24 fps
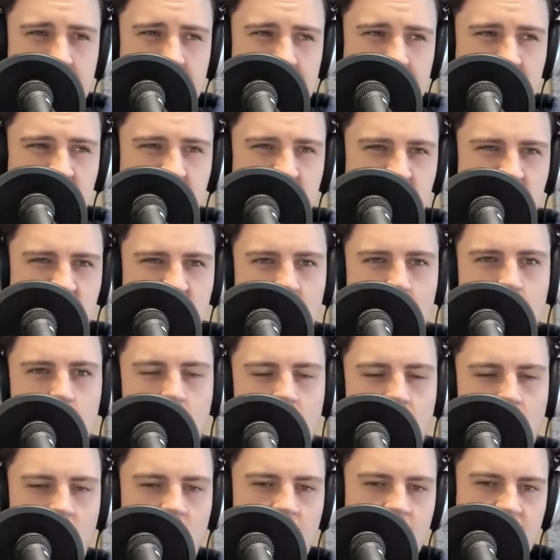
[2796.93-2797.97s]
it's so
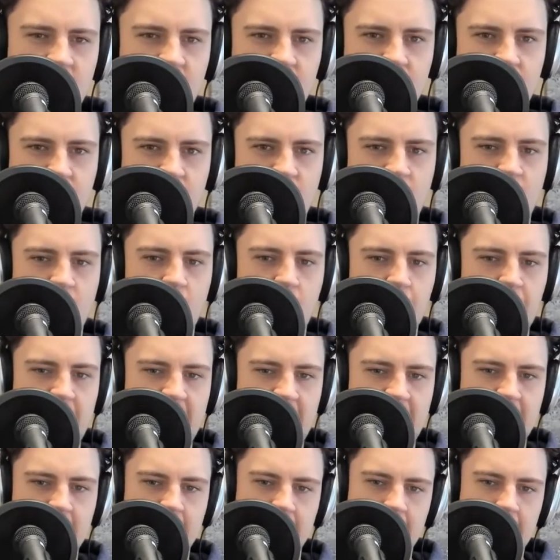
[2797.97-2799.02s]
hard to
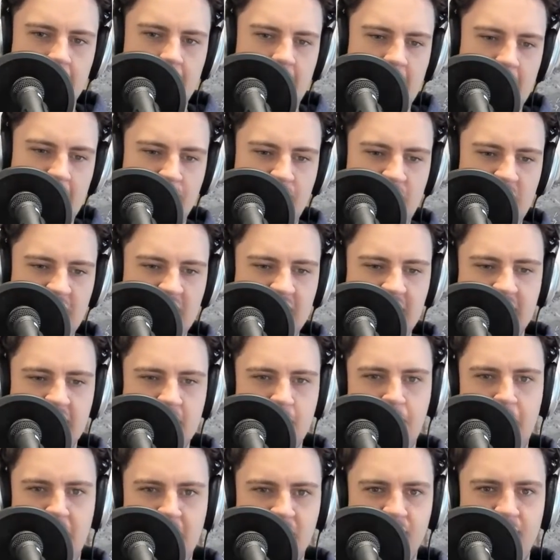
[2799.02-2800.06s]
determine if this is the
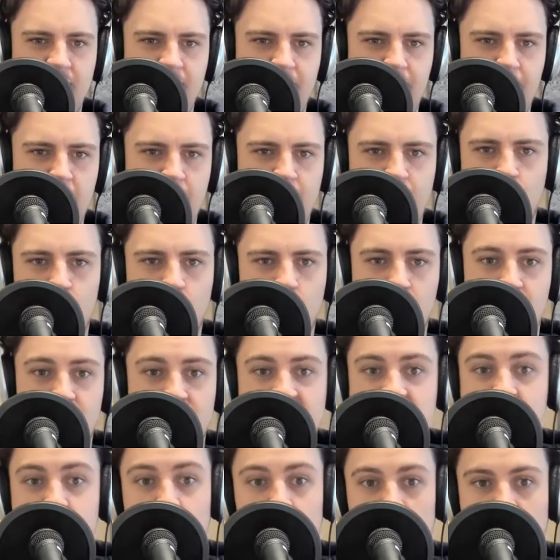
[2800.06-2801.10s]
best perform.
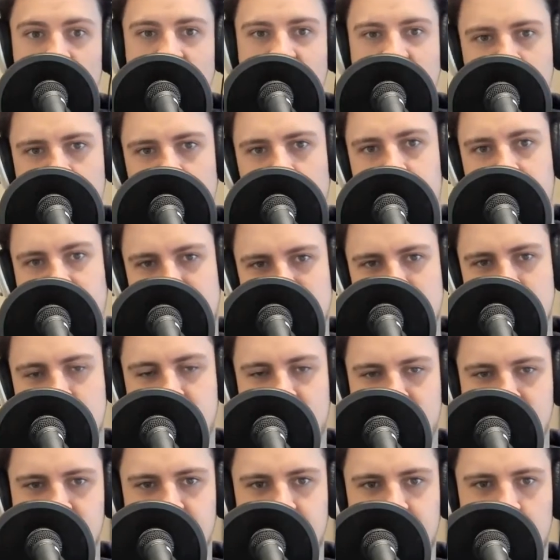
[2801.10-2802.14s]
This will end up being the
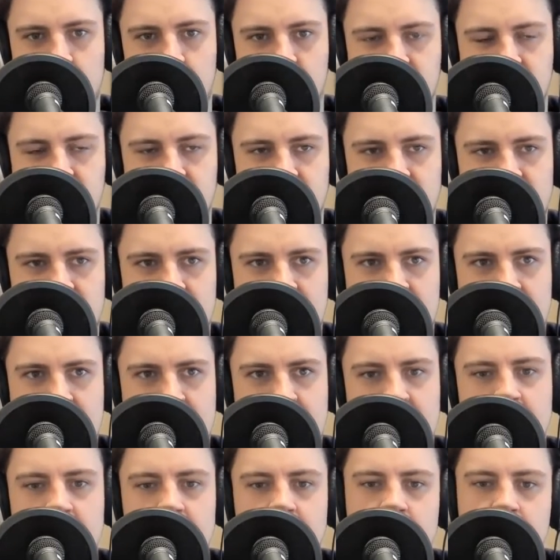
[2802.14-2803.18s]
best performance of the year,
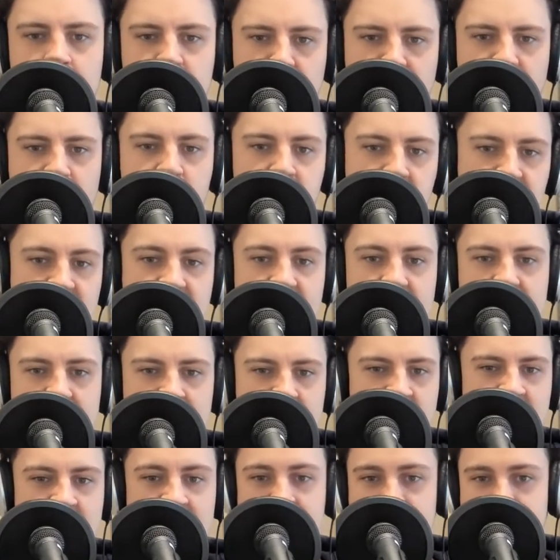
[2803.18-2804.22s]
but for me,
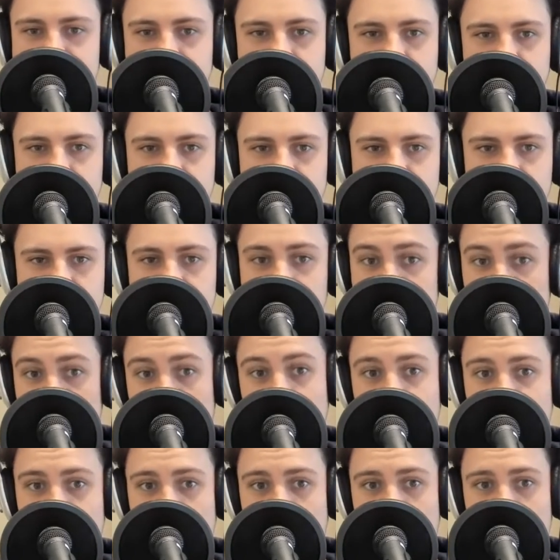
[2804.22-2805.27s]
it is so
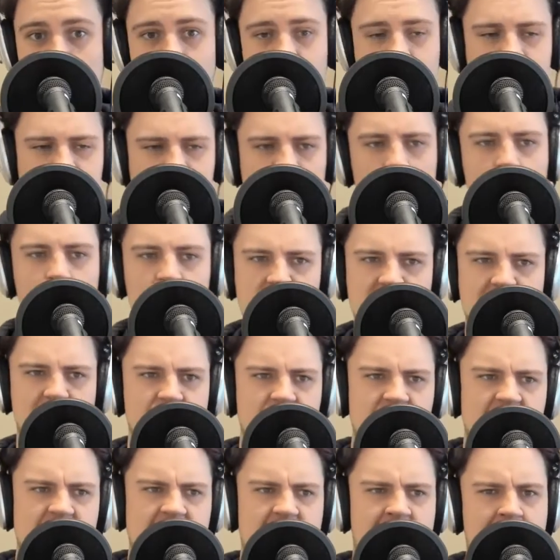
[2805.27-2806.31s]
far. So we'll just have
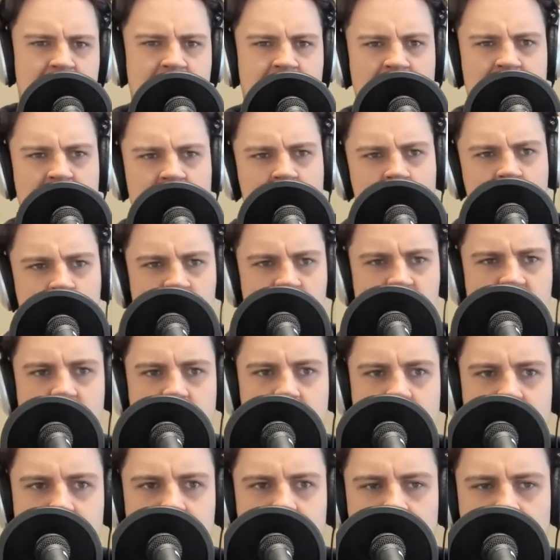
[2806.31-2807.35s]
to see how that goes.
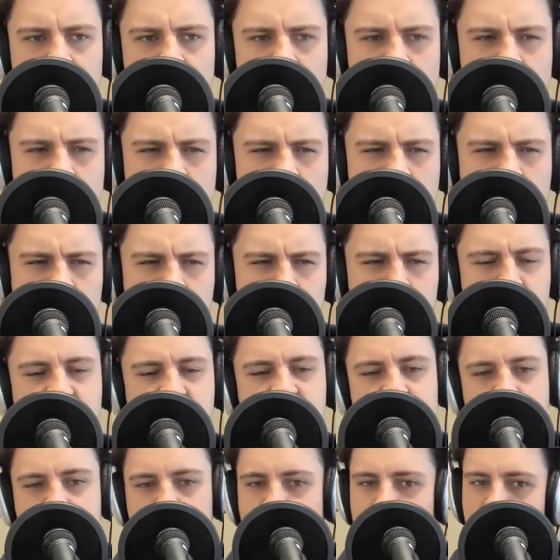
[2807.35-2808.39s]
But it's
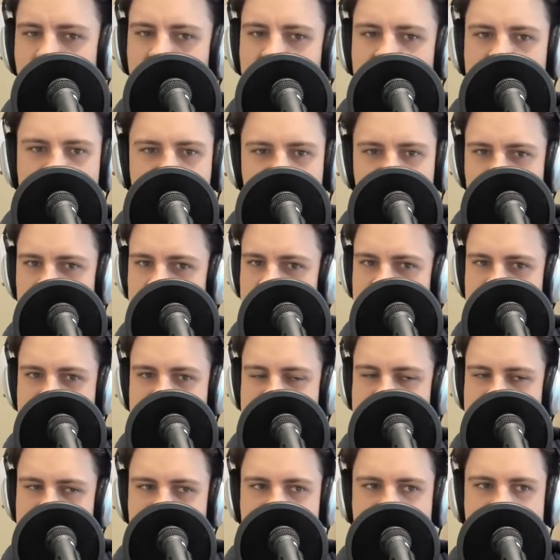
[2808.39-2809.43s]
going to be very interesting to
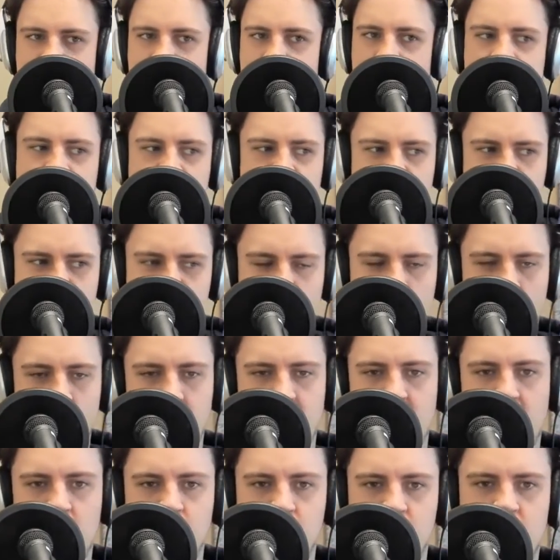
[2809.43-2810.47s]
see as the time
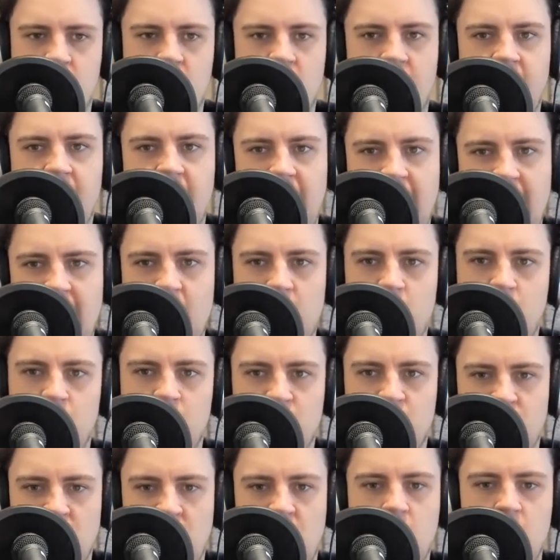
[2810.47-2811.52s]
goes on how the
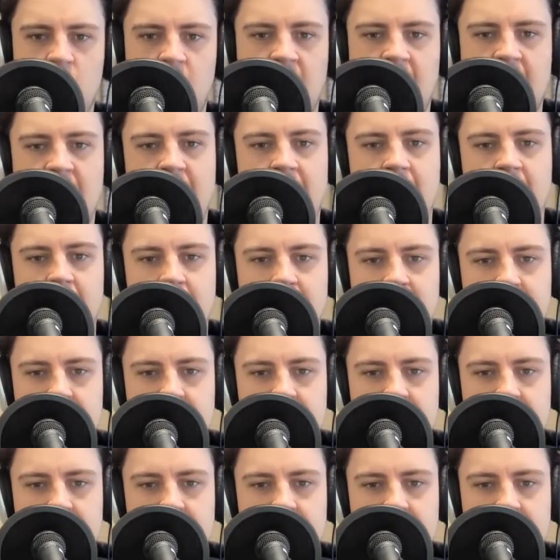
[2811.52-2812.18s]
Joker,